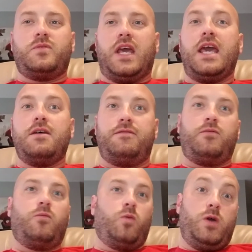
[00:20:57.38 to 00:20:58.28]

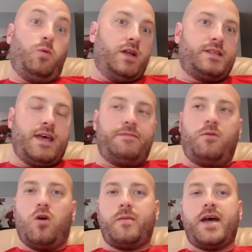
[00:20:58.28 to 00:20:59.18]
if we went to that
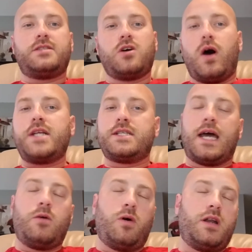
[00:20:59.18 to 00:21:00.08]
format. So I just kind
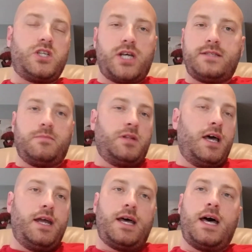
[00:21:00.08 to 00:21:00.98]
of wanted to shed some
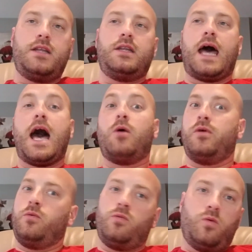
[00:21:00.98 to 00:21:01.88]
light on how
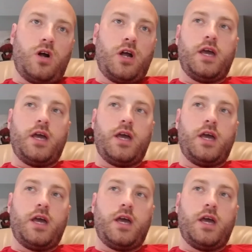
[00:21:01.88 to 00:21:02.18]
it would work,